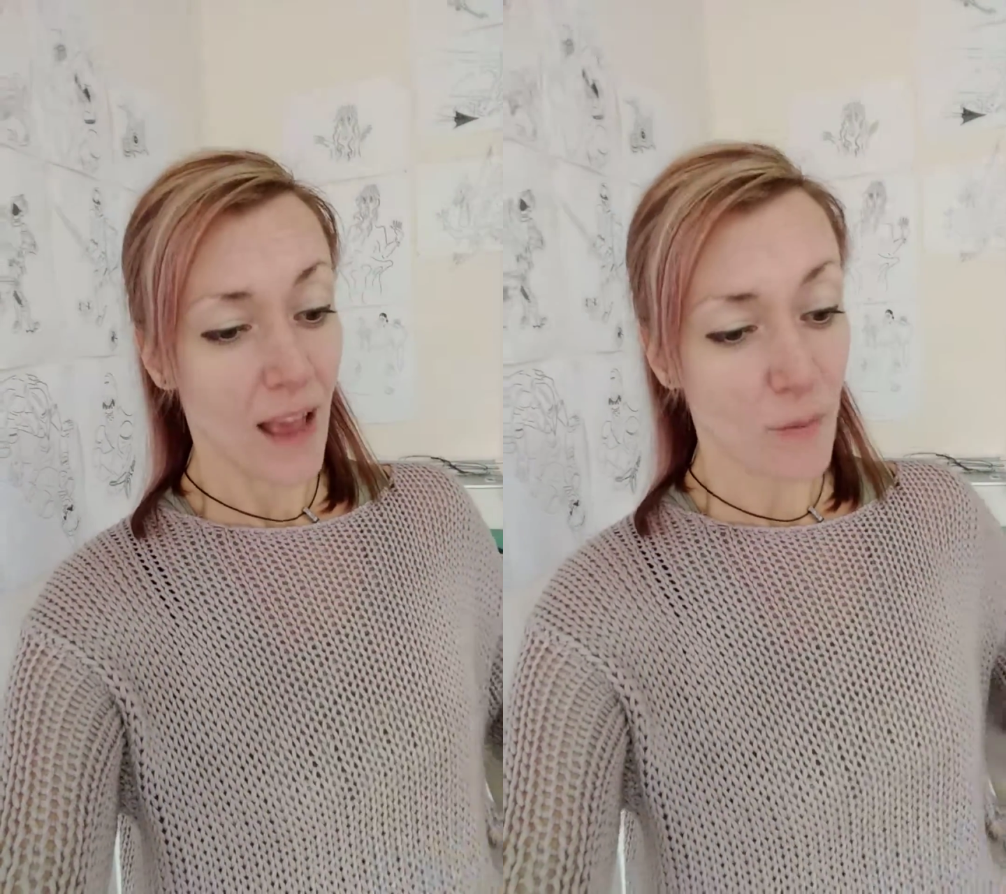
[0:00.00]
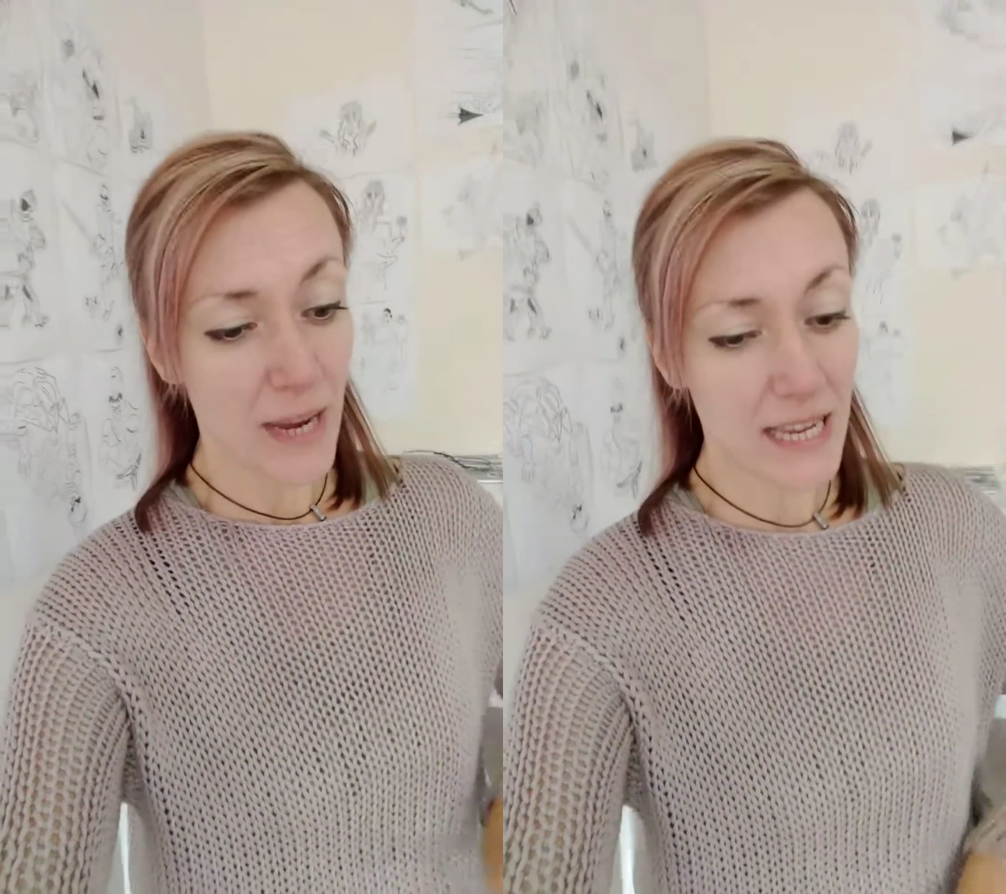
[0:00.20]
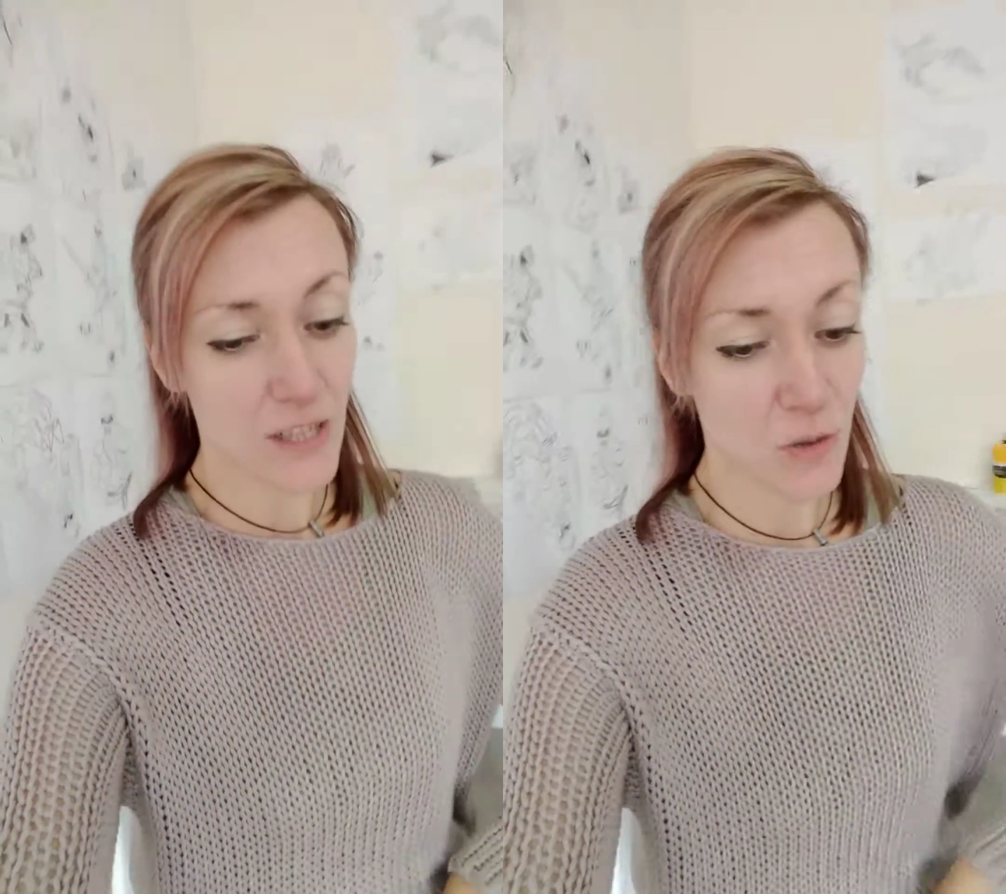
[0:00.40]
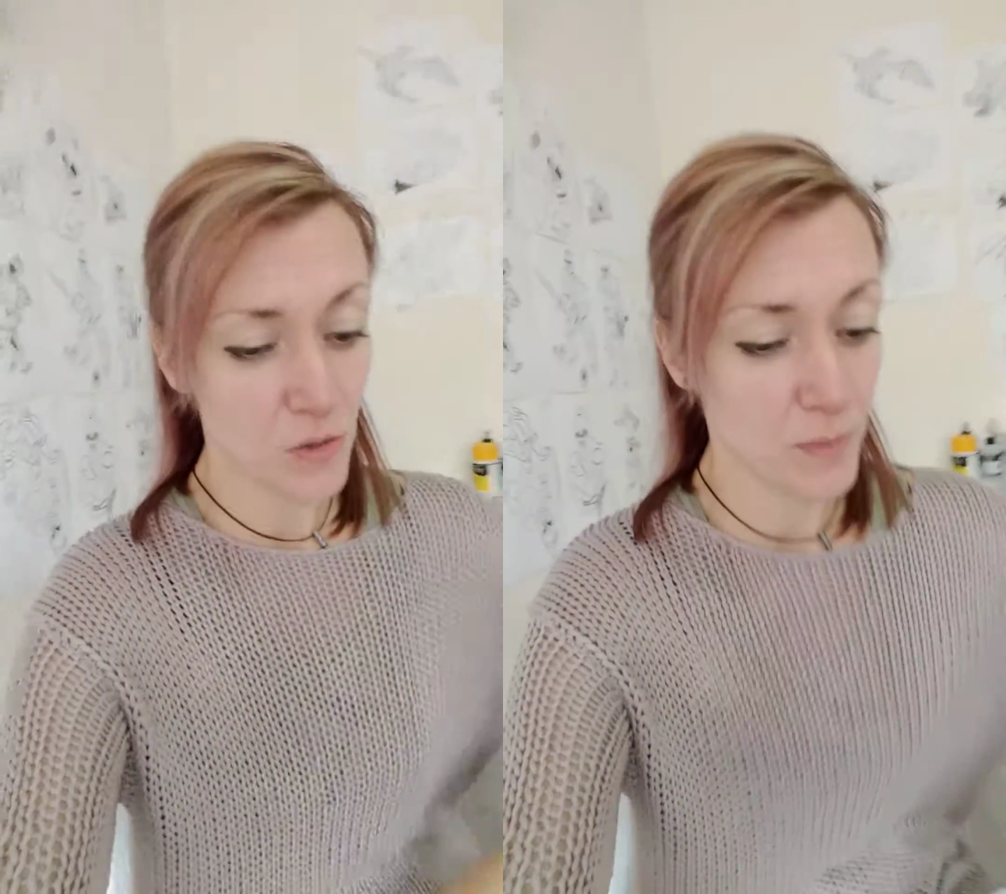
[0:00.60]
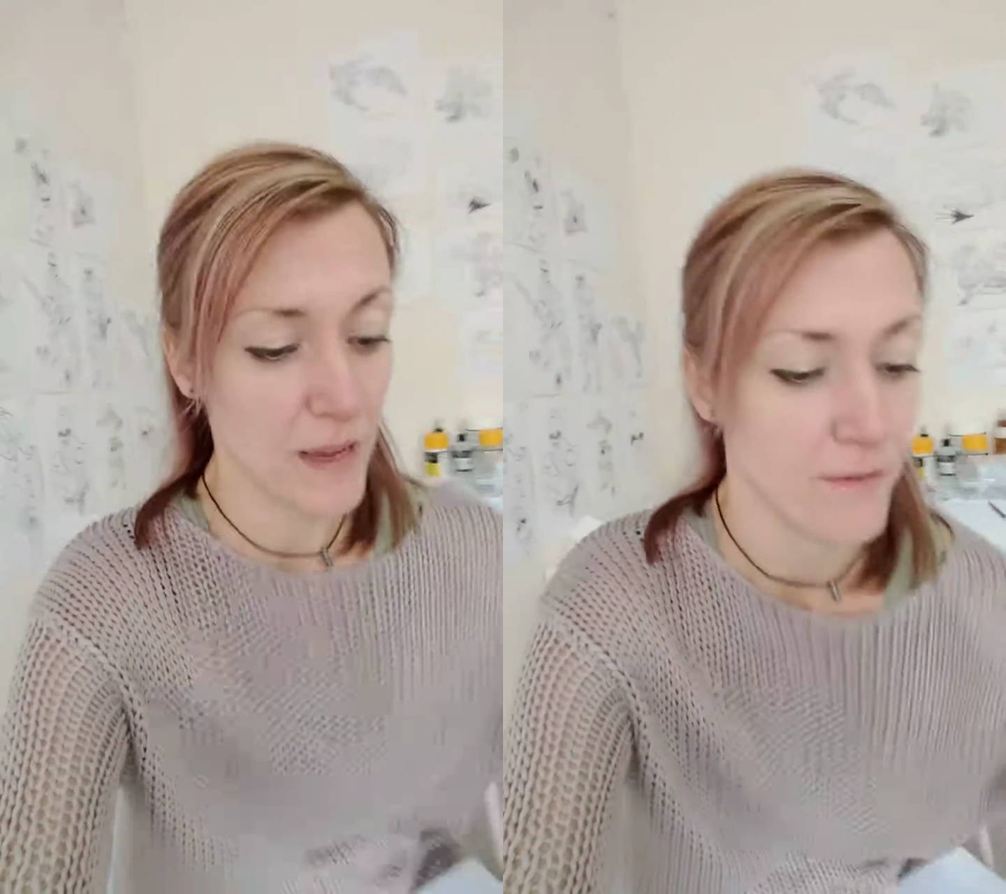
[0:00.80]
We
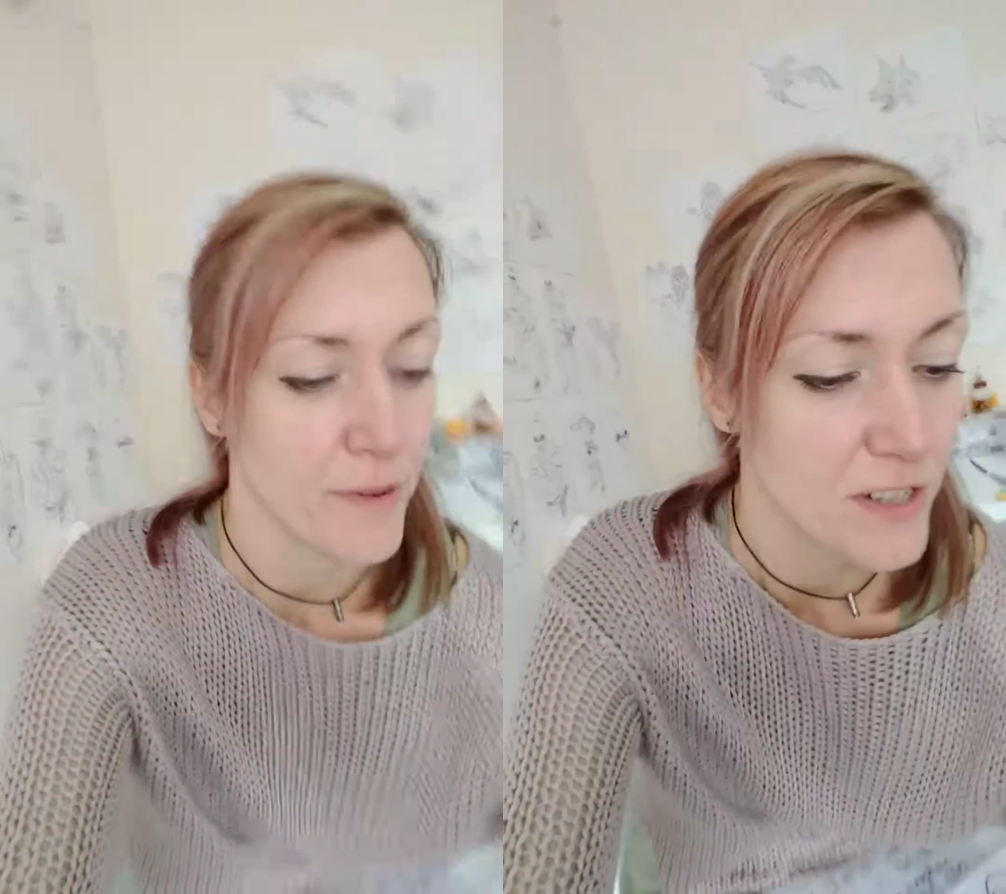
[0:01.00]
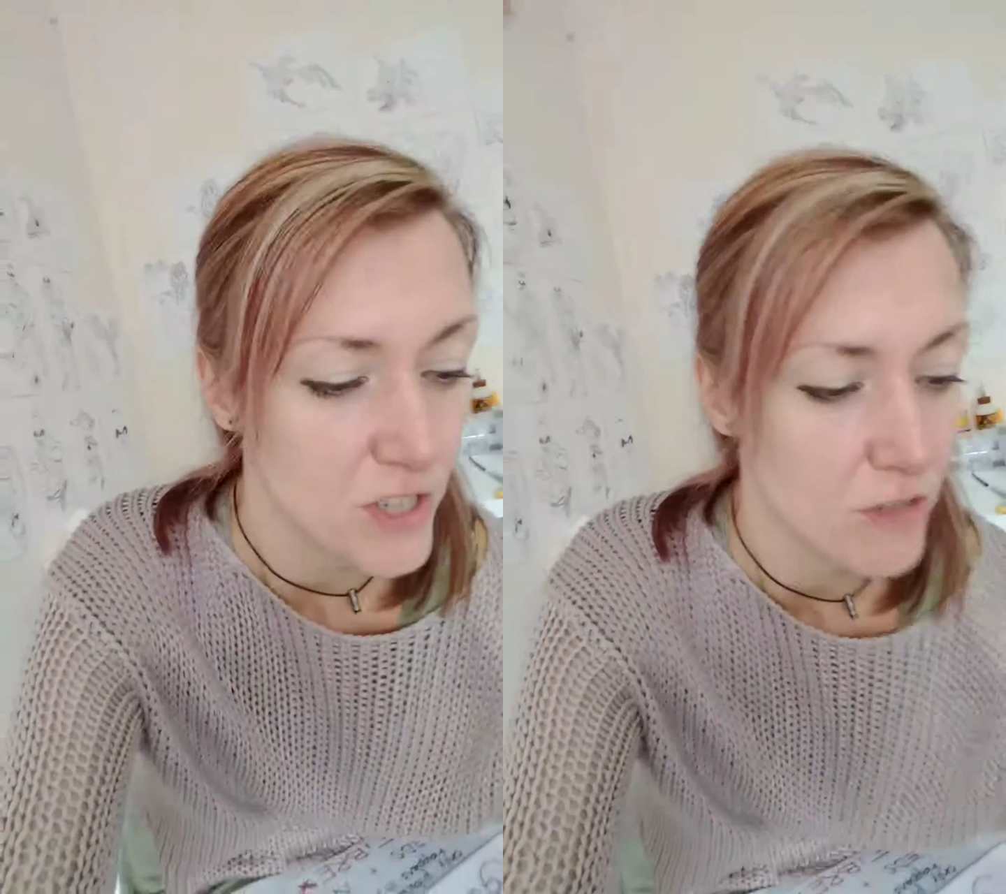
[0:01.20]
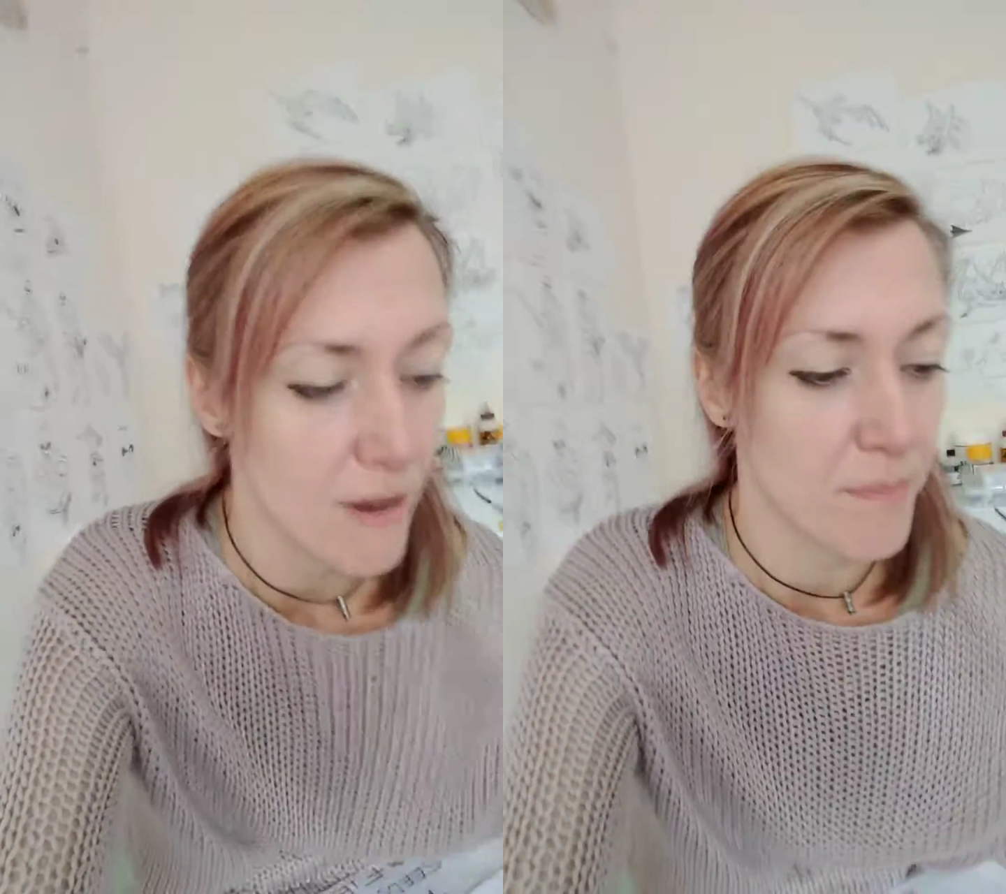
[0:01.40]
talked about, if I just grab